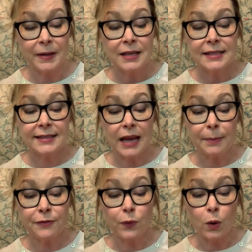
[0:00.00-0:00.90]
stepped
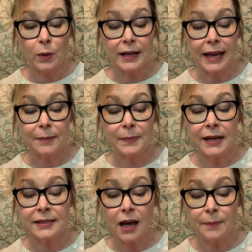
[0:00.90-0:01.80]
forward, and
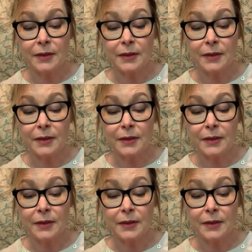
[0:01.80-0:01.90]
picked up